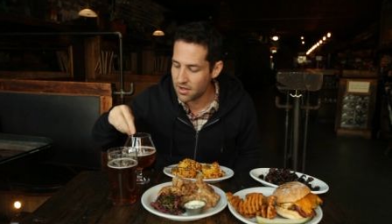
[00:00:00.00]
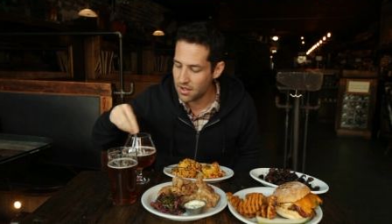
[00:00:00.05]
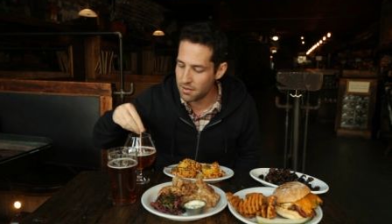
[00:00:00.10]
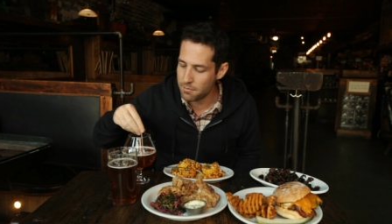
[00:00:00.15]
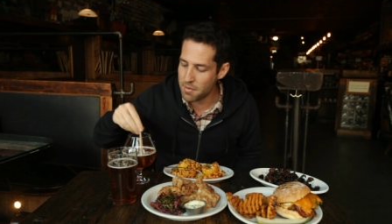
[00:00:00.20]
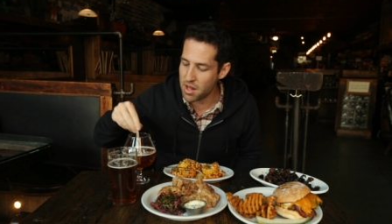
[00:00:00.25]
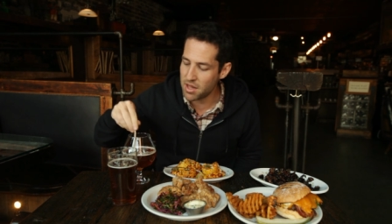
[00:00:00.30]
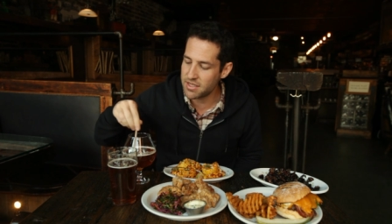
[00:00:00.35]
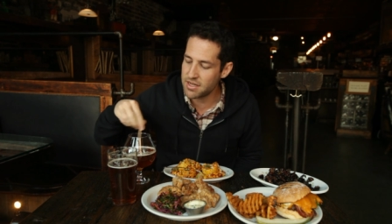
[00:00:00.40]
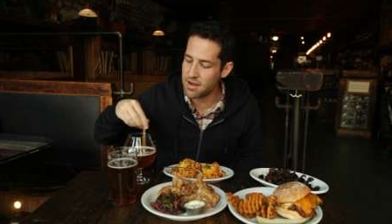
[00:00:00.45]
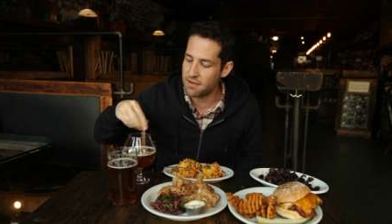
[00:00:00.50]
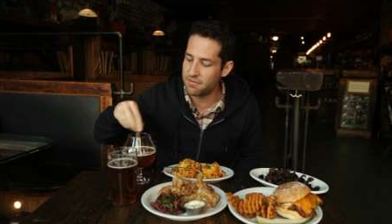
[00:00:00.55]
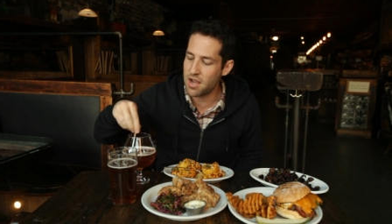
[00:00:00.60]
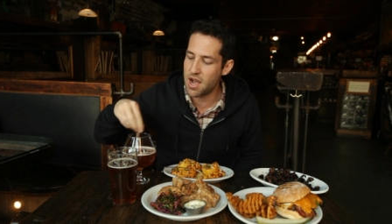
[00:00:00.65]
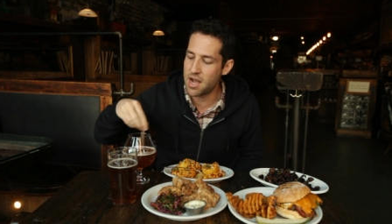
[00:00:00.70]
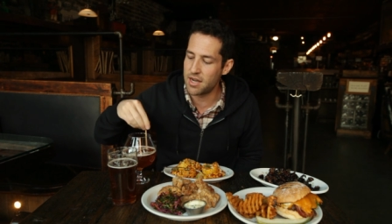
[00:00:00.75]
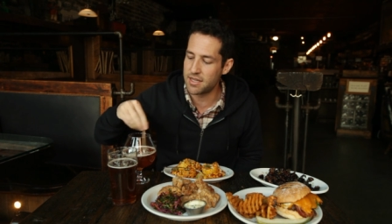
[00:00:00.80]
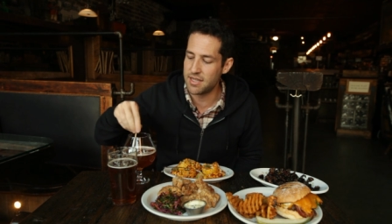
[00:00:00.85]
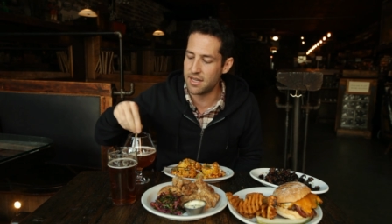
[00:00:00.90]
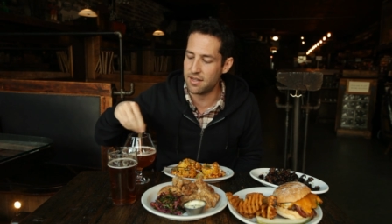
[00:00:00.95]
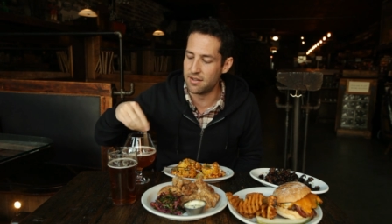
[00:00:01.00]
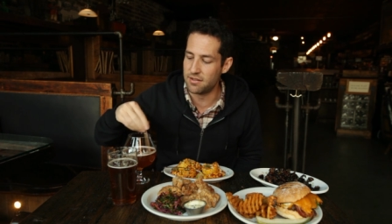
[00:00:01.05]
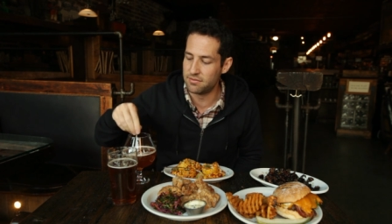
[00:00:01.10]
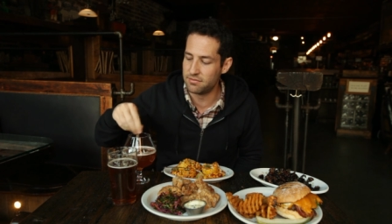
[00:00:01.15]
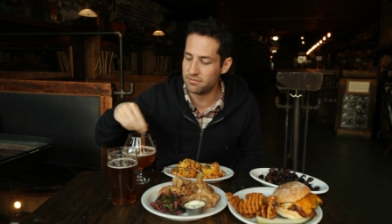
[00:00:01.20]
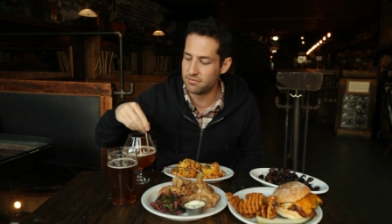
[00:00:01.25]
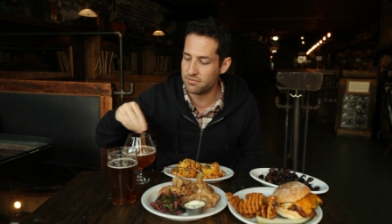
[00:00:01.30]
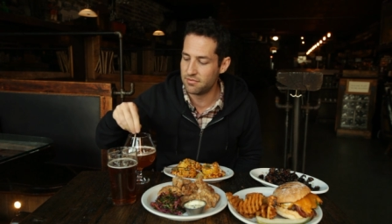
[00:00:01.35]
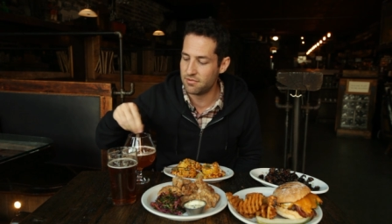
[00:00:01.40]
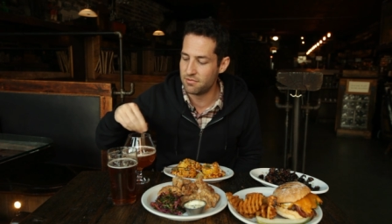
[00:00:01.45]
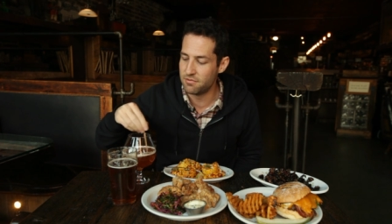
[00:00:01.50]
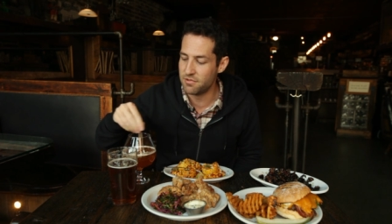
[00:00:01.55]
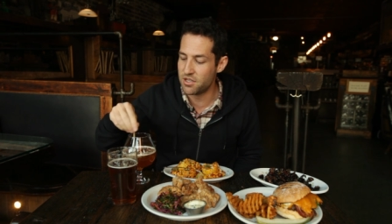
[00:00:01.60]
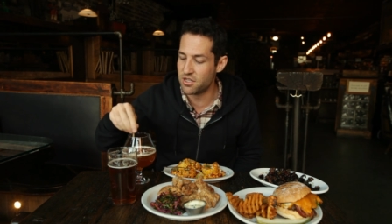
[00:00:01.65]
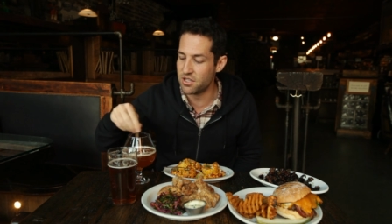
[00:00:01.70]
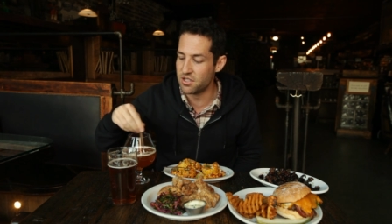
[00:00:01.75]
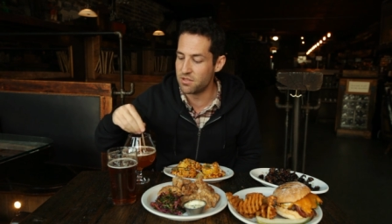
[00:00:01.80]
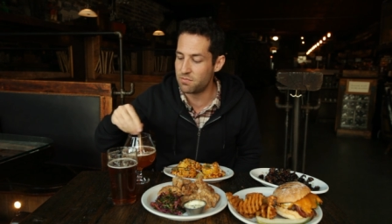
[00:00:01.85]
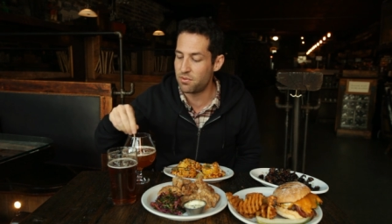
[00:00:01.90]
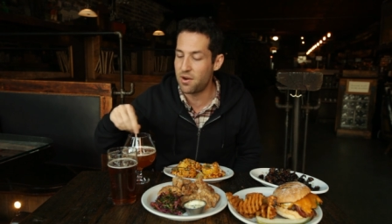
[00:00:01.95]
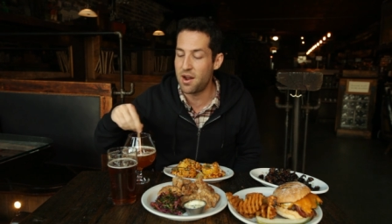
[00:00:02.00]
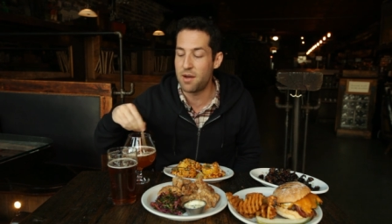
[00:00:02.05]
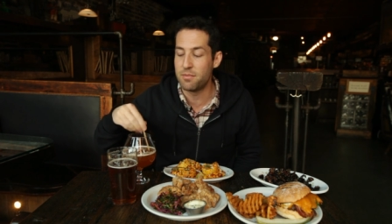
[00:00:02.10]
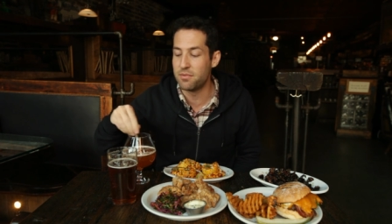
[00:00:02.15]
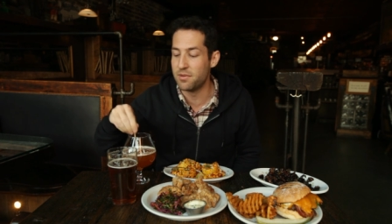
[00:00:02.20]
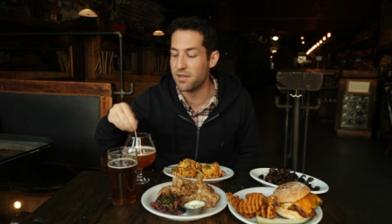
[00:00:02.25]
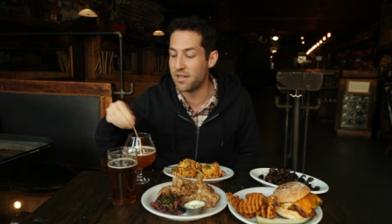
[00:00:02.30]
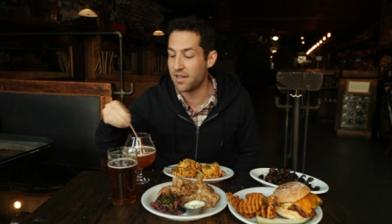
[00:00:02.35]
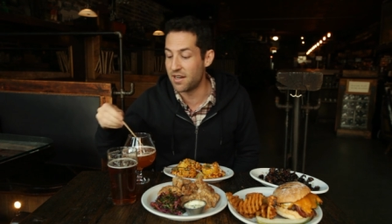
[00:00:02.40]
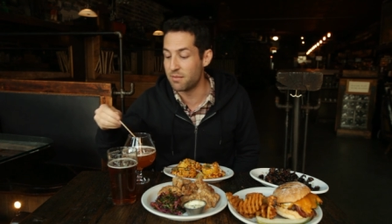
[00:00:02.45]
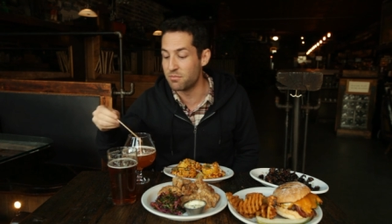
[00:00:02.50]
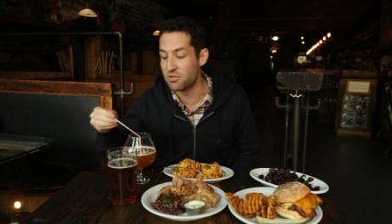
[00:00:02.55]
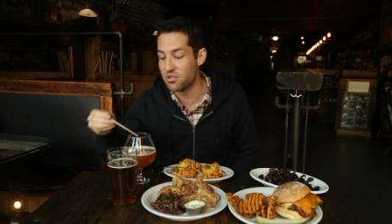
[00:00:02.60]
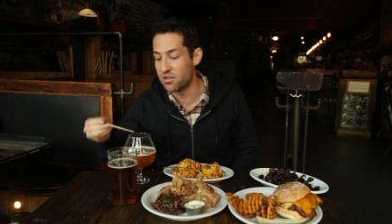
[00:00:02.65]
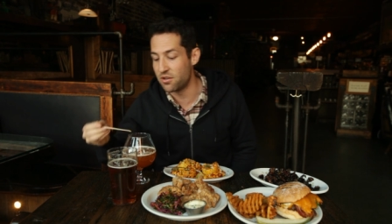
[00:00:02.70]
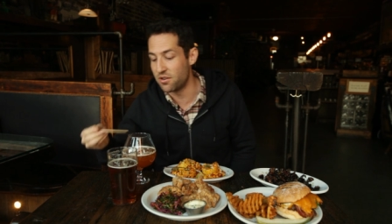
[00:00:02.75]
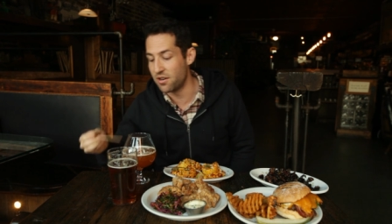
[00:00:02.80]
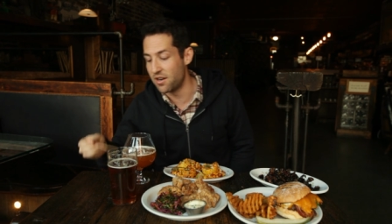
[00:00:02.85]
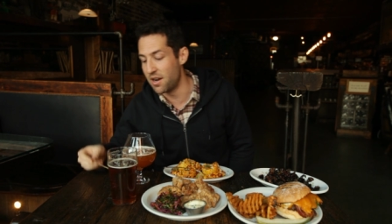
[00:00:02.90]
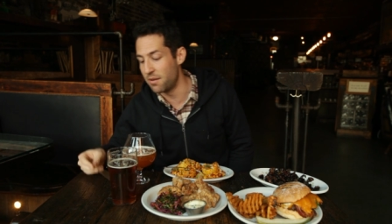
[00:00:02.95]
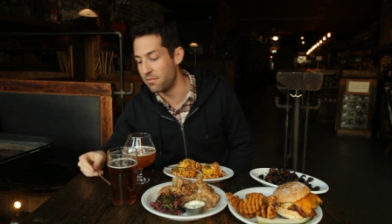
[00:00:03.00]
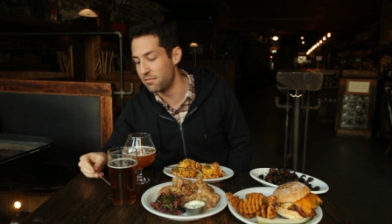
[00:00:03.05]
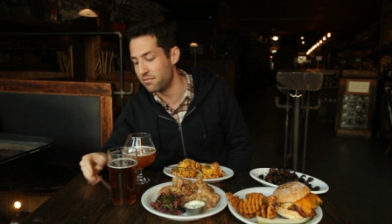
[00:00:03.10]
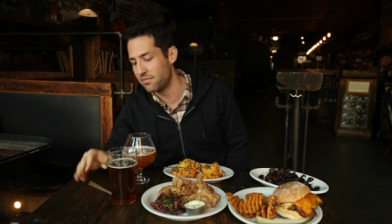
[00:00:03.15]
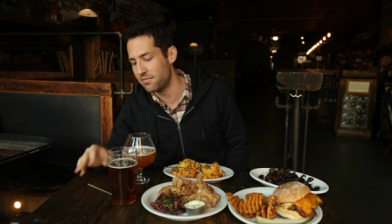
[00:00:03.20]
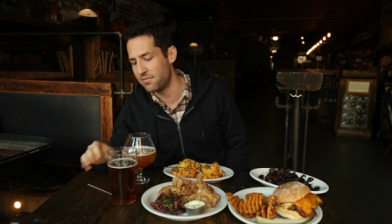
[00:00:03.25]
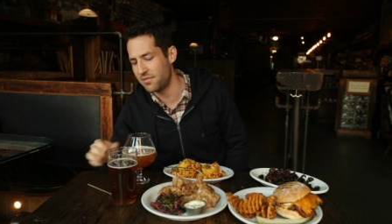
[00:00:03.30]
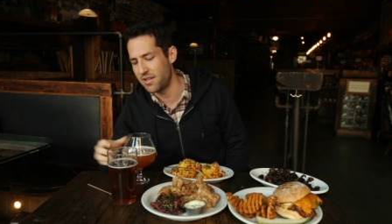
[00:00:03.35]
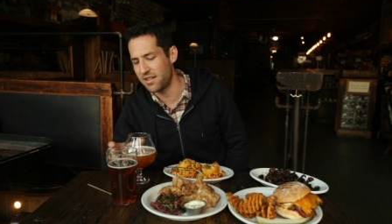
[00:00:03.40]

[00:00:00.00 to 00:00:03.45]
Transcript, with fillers: Molotov cocktail, which is probably, and I'm stirring it up,